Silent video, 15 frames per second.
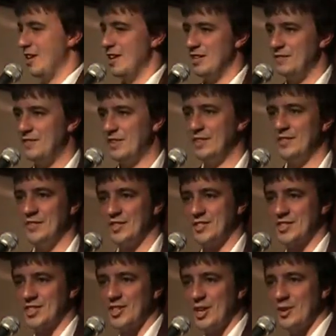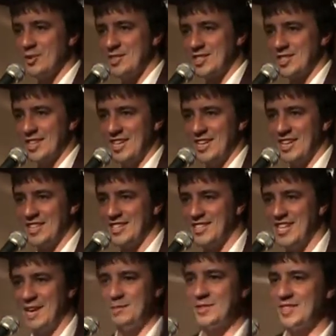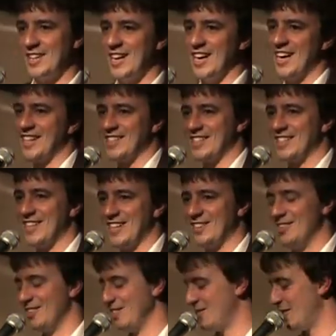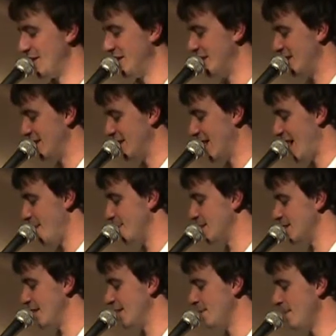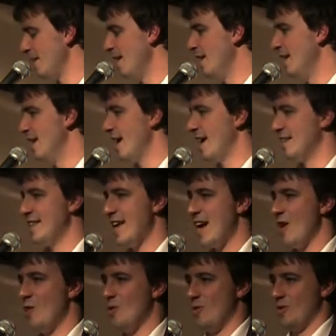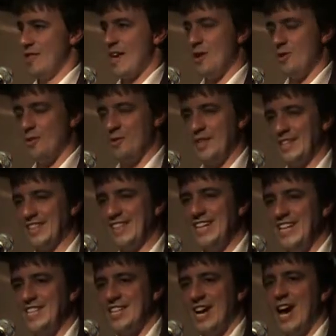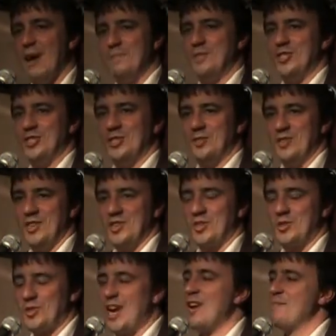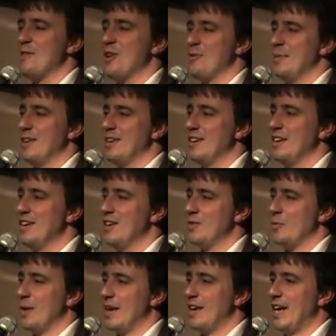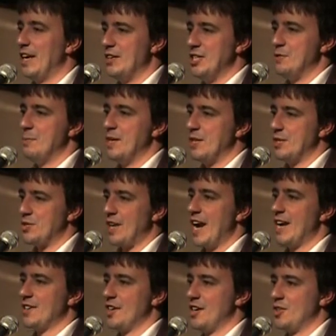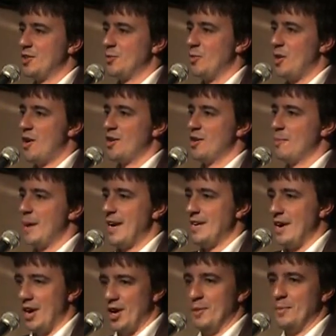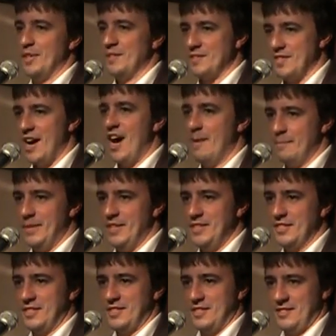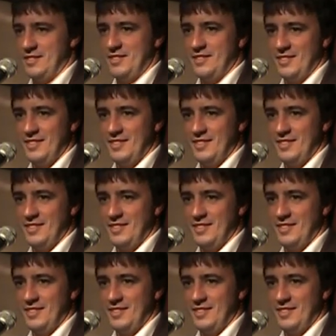Inferi versus a ghost thing in Snape's class and that whole funny scene that happens there. And that whole thing leads up to this great moment where Harry's being dragged underwater by an army of zombies.